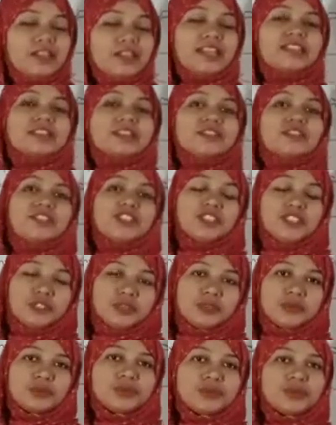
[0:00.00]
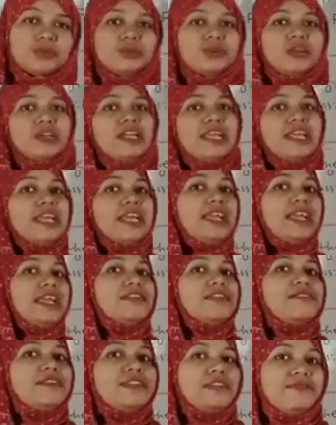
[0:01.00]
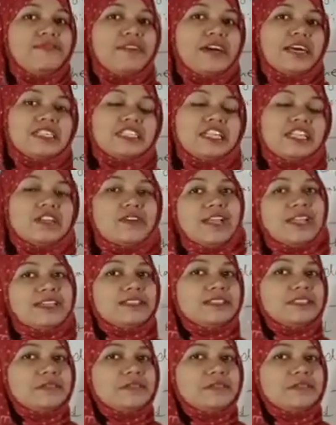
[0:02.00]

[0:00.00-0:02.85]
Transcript: lesson 2. And very fast, look at this